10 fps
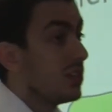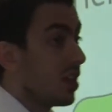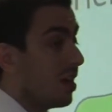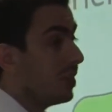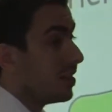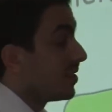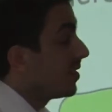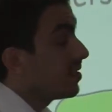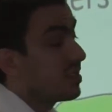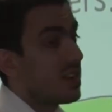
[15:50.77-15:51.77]
Timeliness,
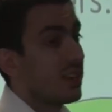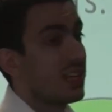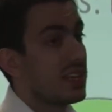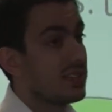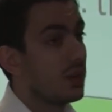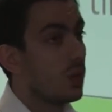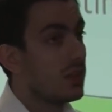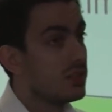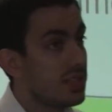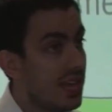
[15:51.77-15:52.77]
this is another classic
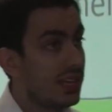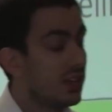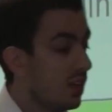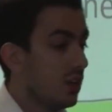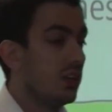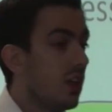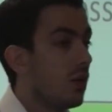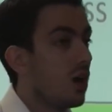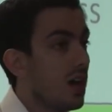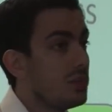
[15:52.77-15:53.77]
one, saying, you
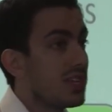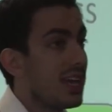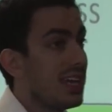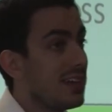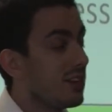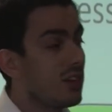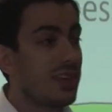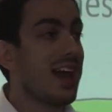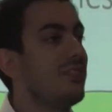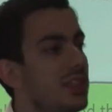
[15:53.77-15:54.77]
know, I'm sat here, I
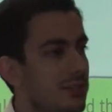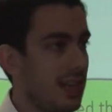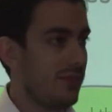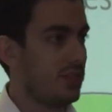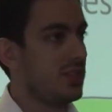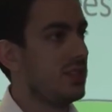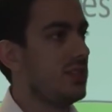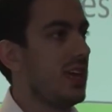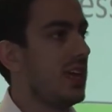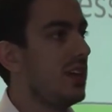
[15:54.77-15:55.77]
don't have year 11s this
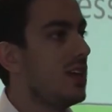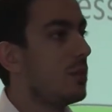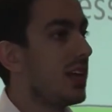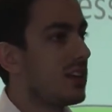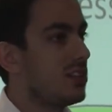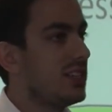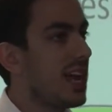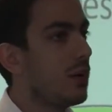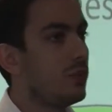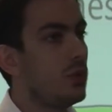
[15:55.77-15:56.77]
year, but actually
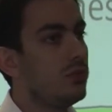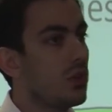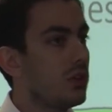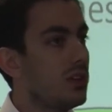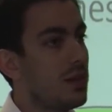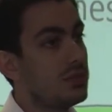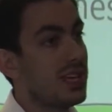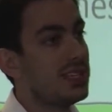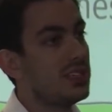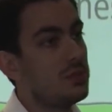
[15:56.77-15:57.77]
now I've moved on and now I'm
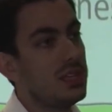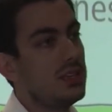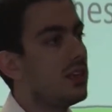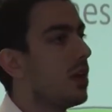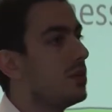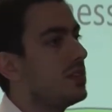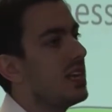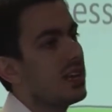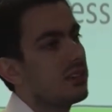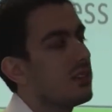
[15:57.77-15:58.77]
taking them in the lower
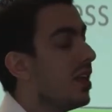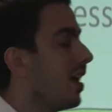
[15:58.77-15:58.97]
sixth.